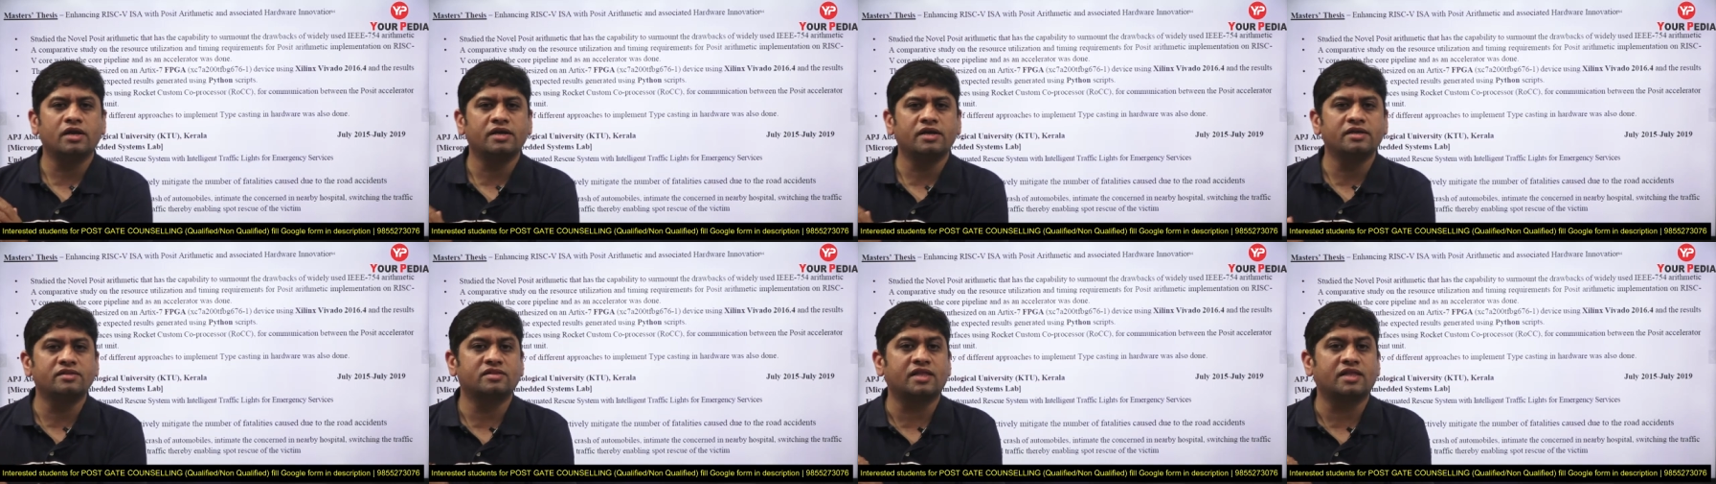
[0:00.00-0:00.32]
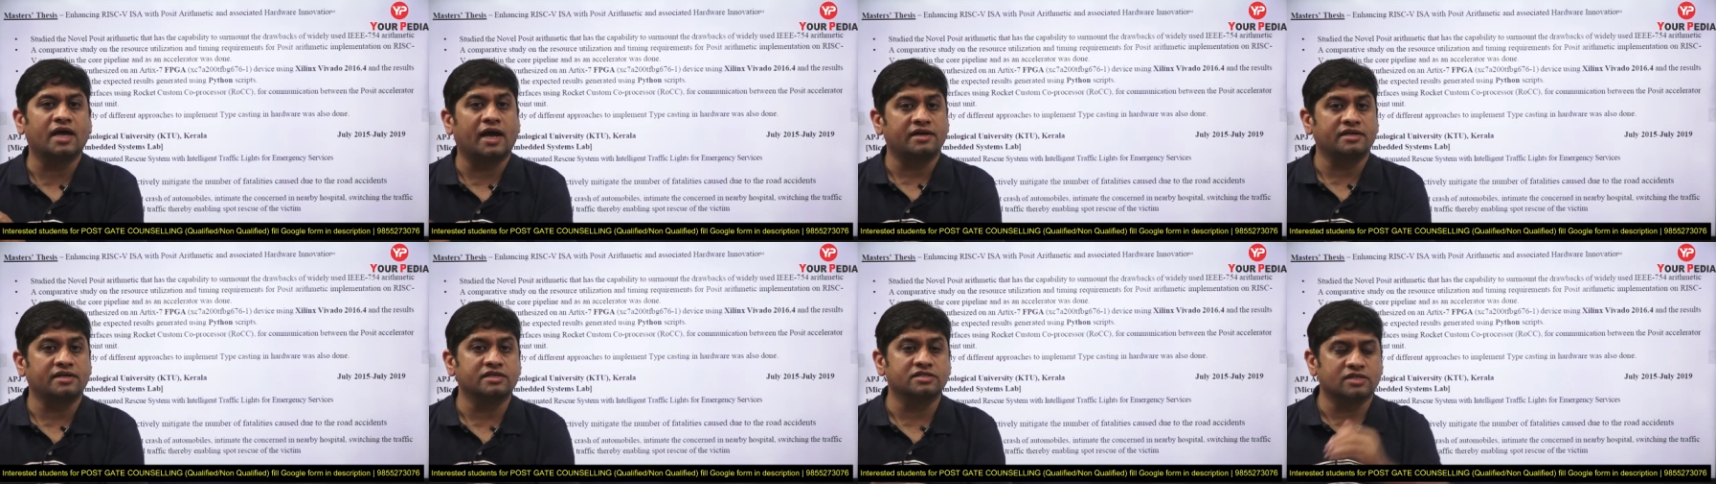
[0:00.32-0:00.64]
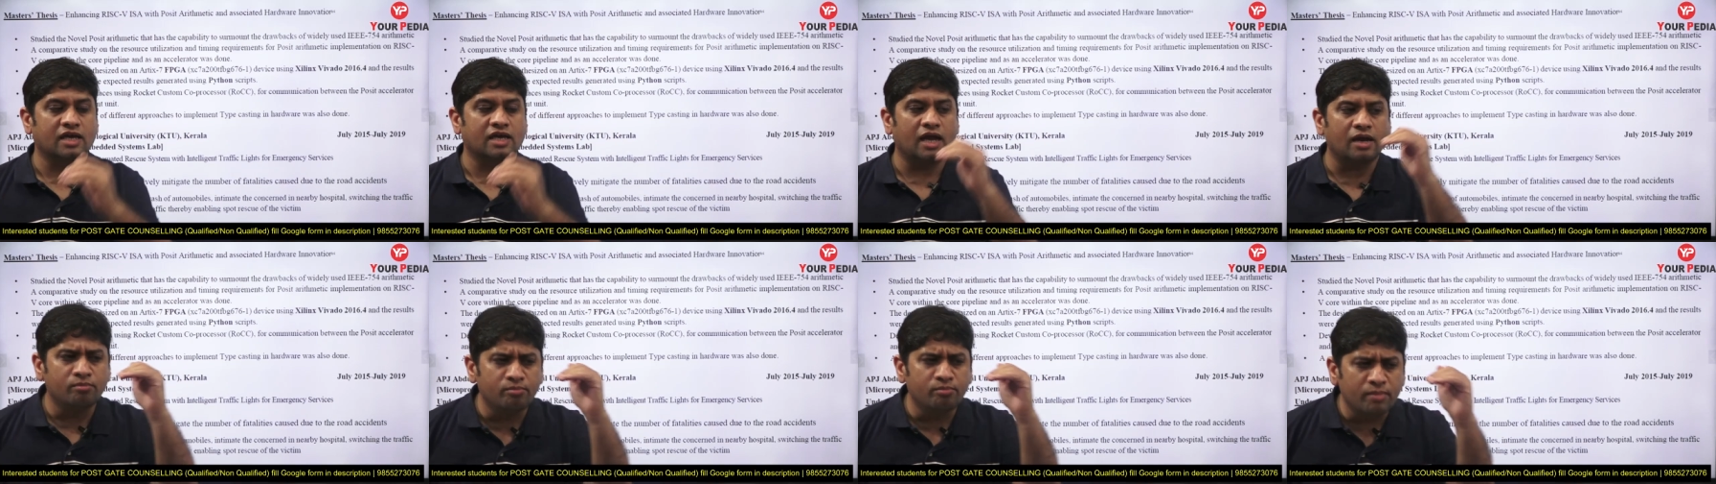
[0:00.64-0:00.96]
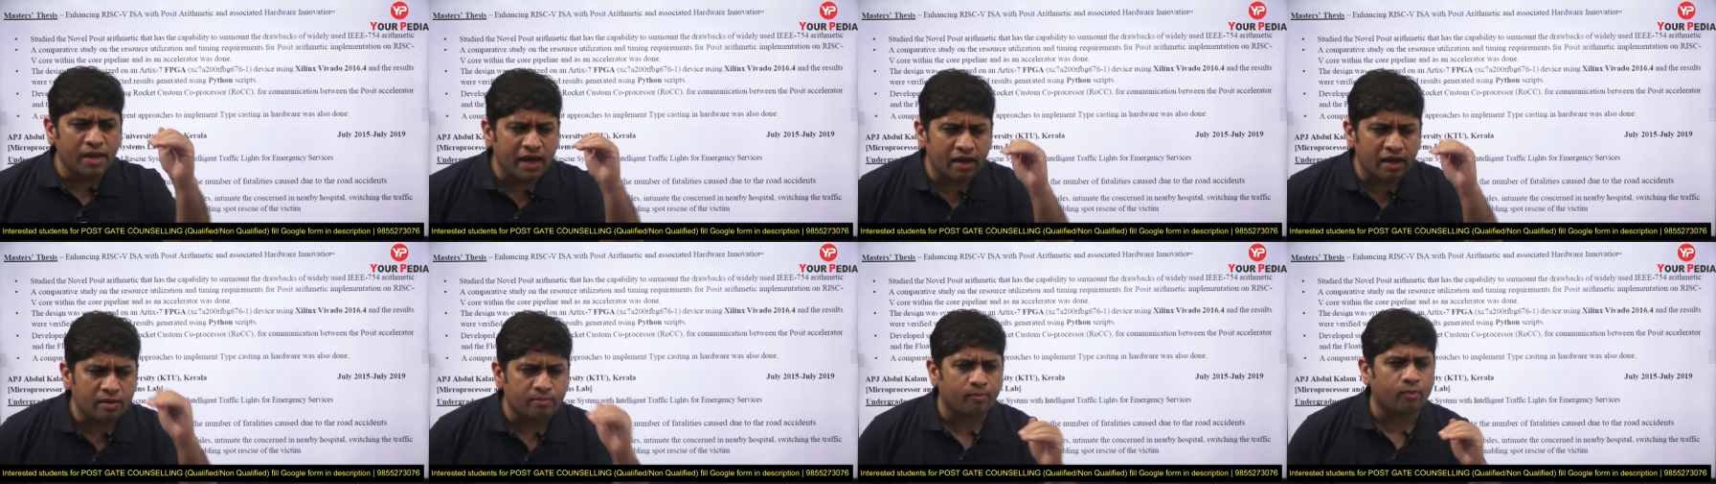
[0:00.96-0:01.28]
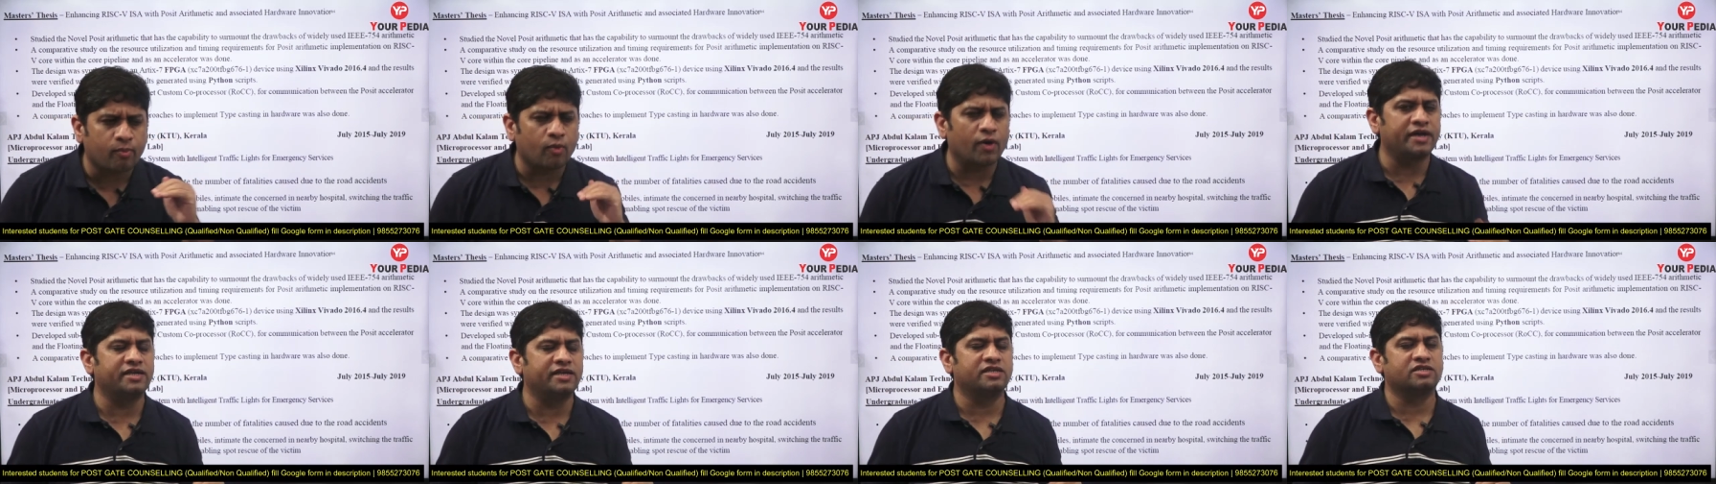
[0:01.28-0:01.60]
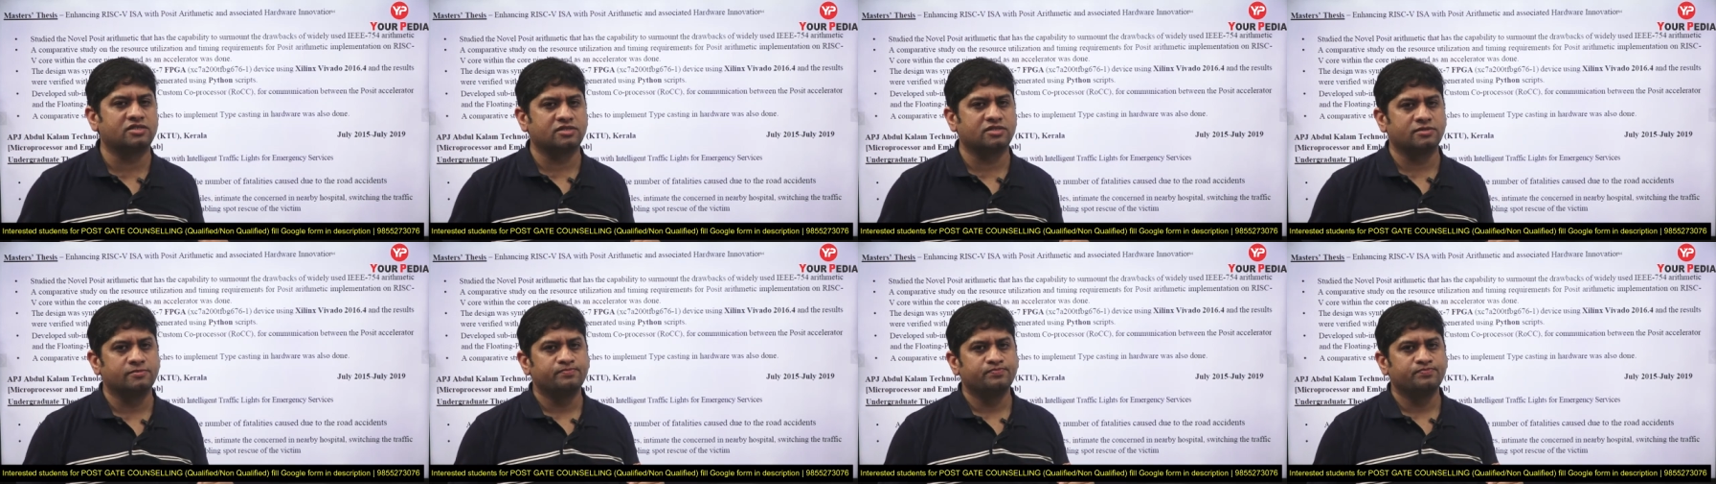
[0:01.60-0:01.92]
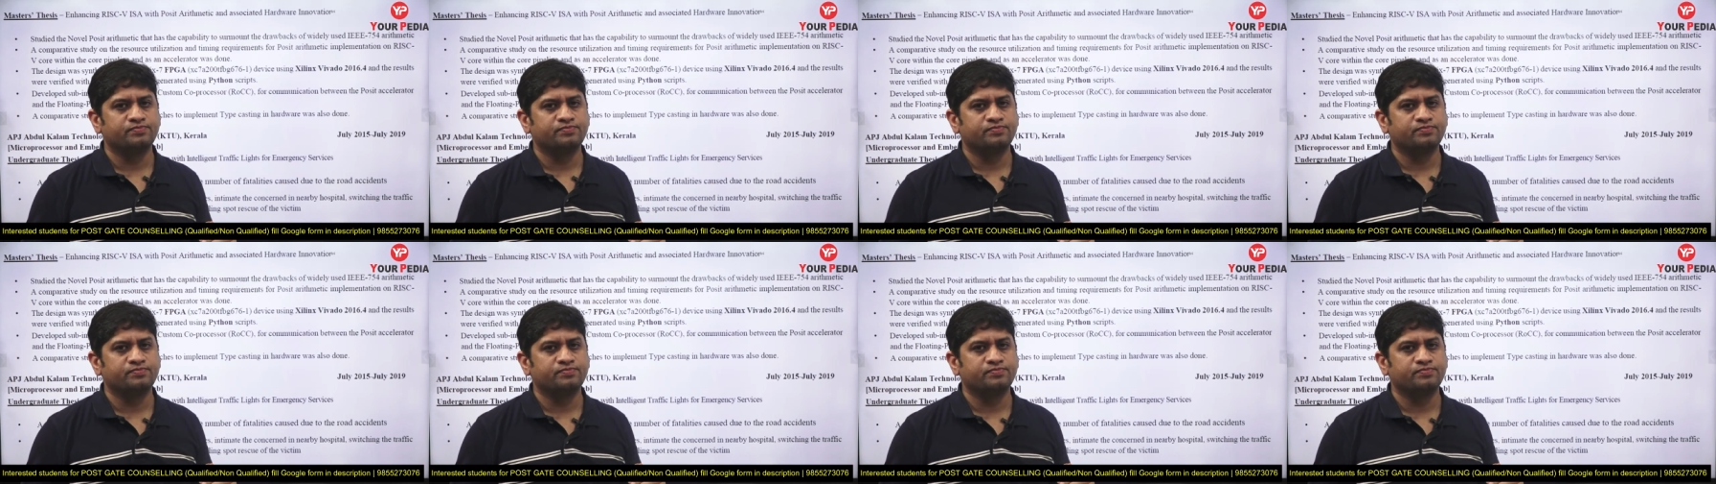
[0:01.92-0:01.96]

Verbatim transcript: in that is and make points.